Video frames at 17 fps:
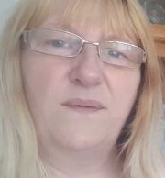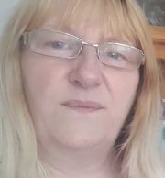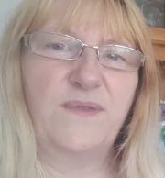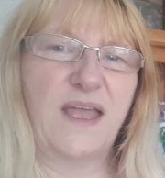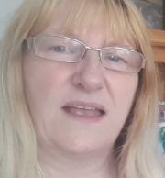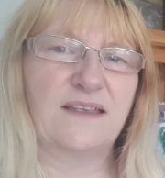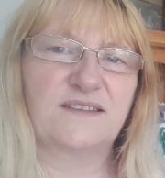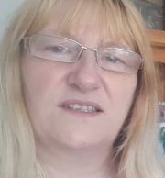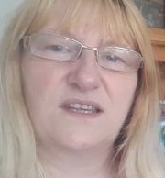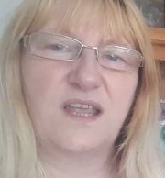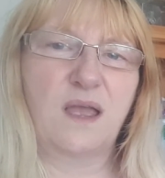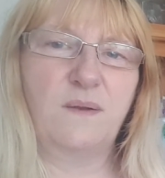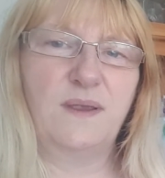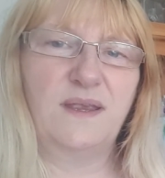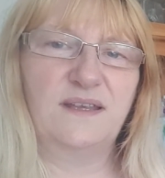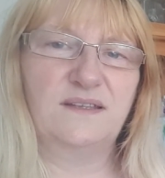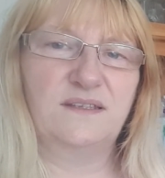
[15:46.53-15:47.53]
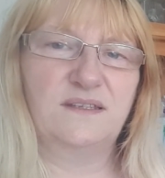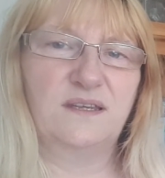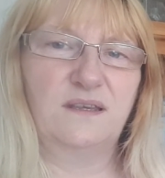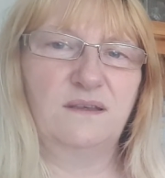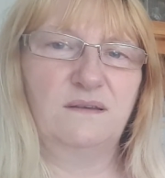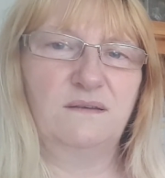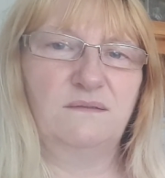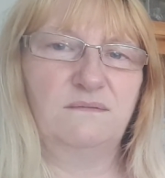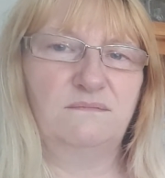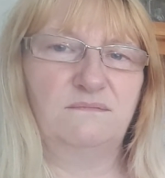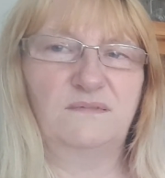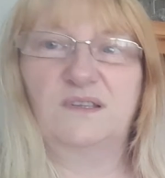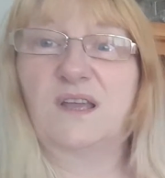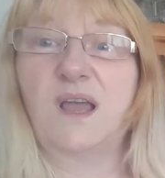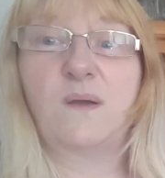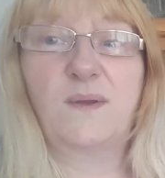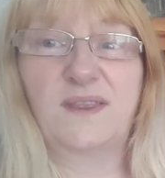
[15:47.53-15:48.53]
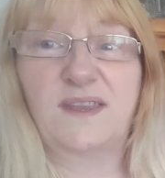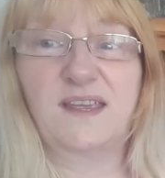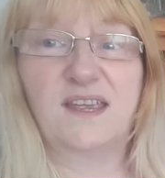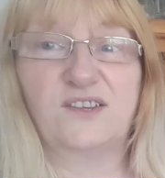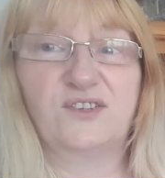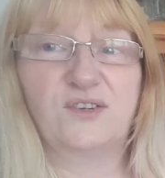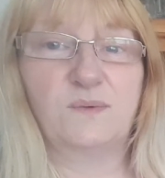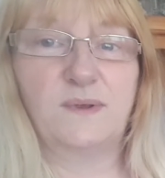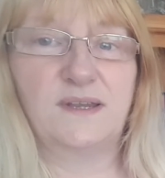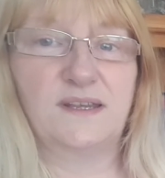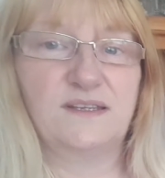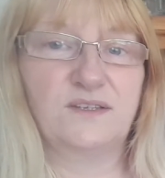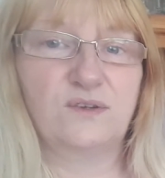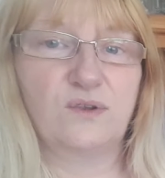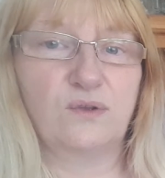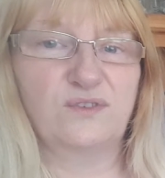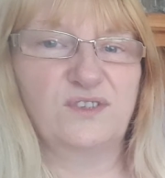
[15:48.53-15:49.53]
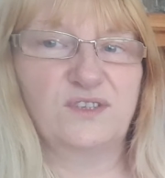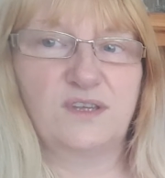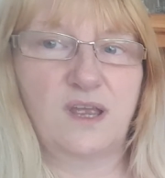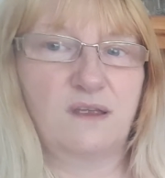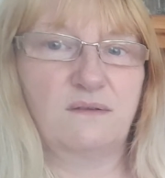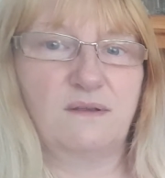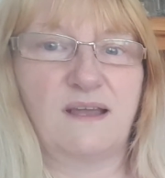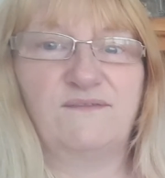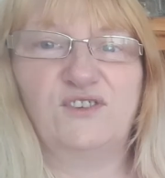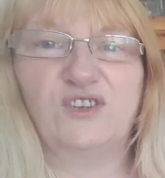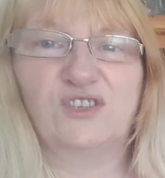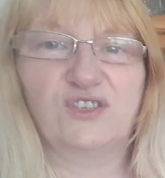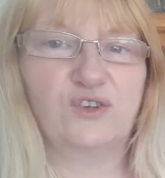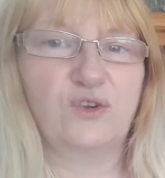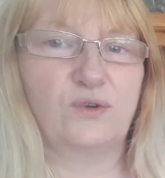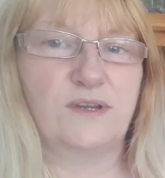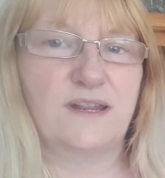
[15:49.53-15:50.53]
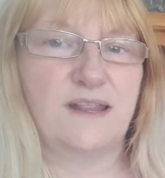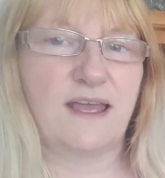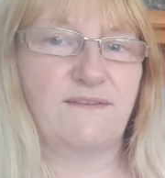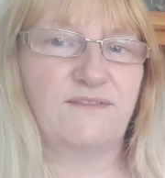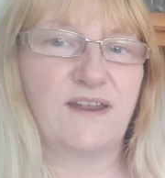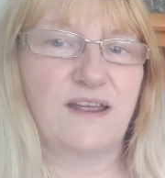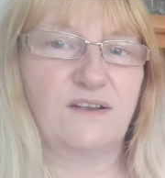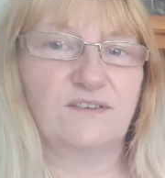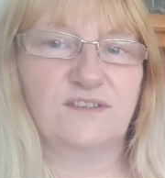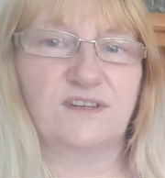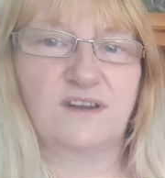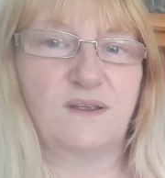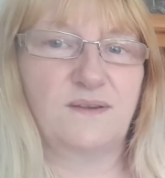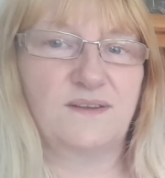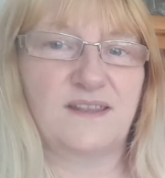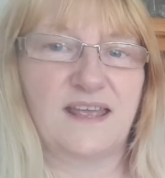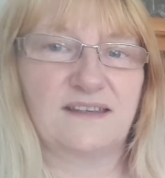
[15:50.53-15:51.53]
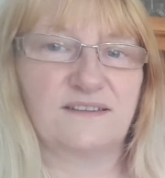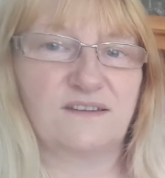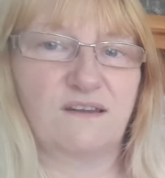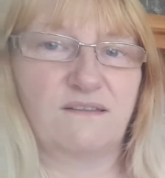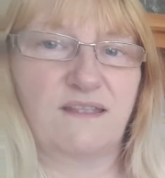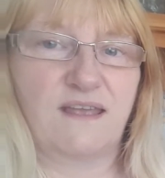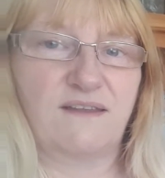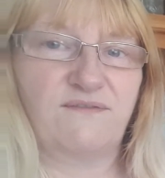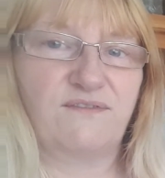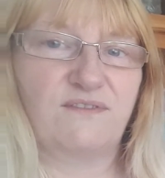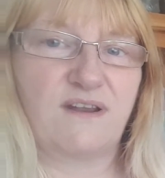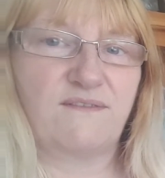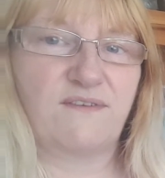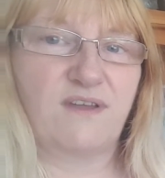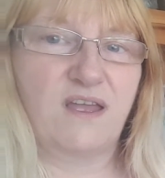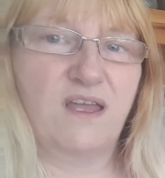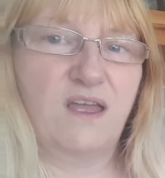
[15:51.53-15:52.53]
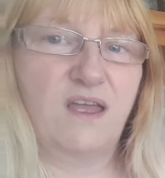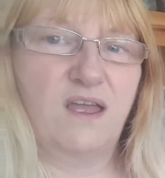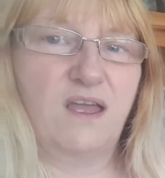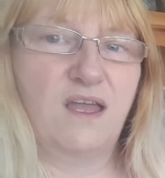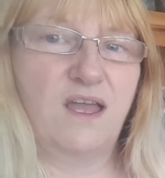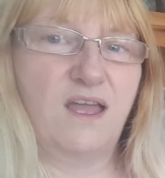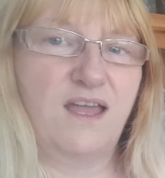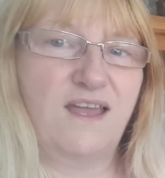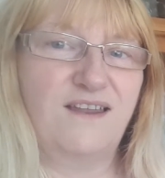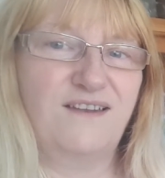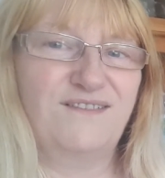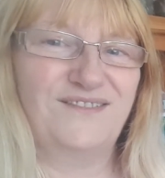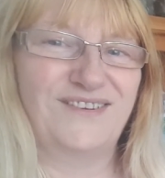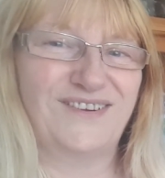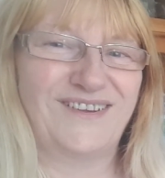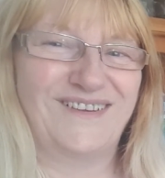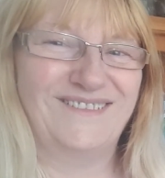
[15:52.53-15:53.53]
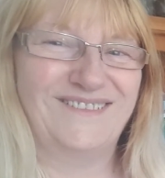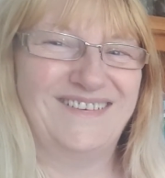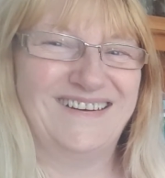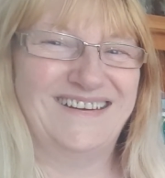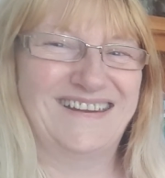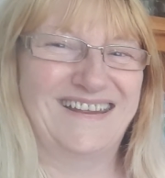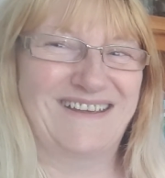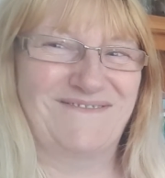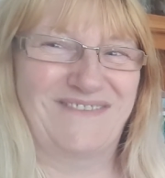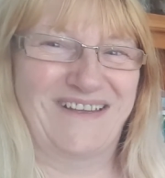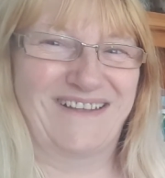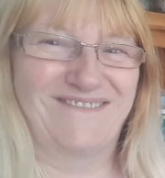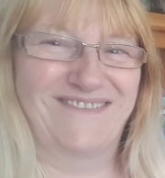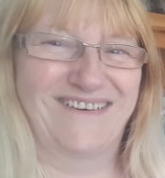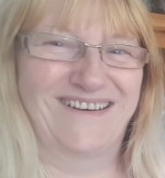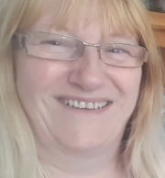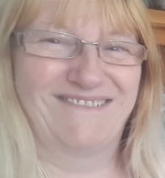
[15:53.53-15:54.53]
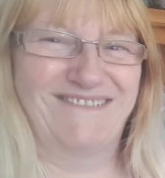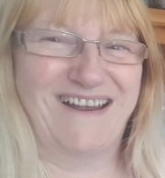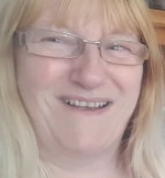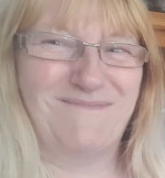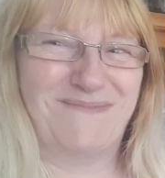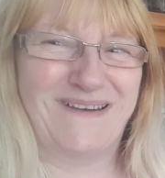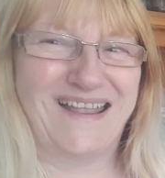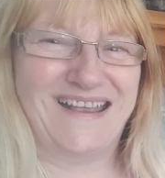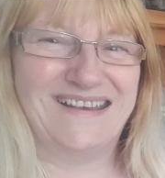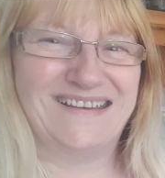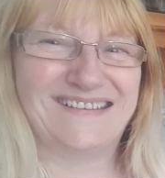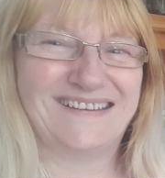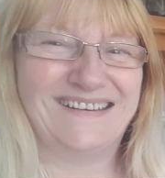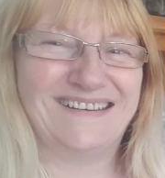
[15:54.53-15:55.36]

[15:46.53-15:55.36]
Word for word: That's going to go in the kitchen when it's done. So I've just stored it there for now because I know that's not there forever. And I'm trying to get my under in the right place.